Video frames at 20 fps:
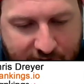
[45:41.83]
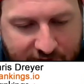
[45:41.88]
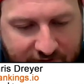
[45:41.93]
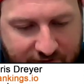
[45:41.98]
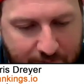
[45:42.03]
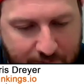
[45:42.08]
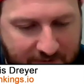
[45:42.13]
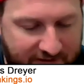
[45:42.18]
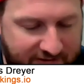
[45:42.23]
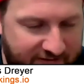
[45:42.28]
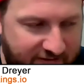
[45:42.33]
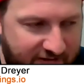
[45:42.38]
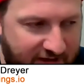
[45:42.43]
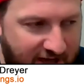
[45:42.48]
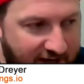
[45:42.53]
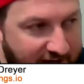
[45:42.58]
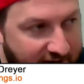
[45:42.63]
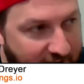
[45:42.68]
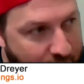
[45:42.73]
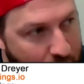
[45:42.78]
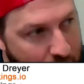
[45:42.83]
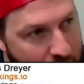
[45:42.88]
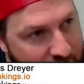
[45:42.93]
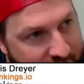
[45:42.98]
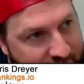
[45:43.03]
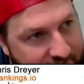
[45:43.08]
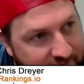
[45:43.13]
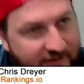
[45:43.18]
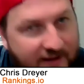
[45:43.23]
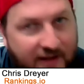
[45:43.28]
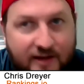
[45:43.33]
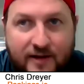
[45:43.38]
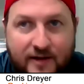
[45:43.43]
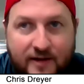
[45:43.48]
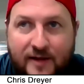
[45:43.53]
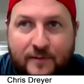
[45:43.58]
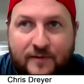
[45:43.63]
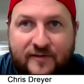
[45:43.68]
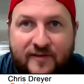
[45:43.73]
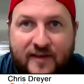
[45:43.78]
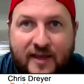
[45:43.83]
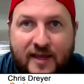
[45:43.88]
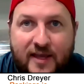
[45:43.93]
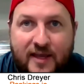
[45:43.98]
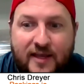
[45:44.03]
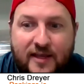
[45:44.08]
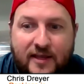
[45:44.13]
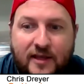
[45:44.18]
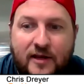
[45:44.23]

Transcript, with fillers: some exciting ones, I, I would say.